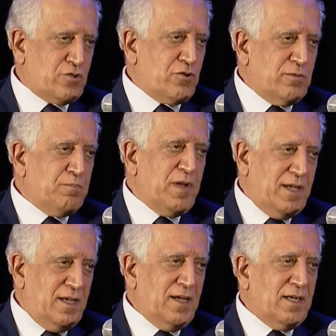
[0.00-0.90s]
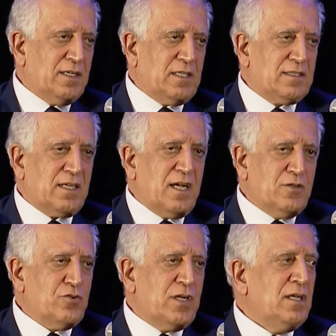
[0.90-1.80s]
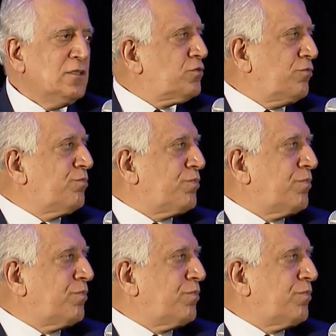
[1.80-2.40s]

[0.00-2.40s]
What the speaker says: should be, as a country, to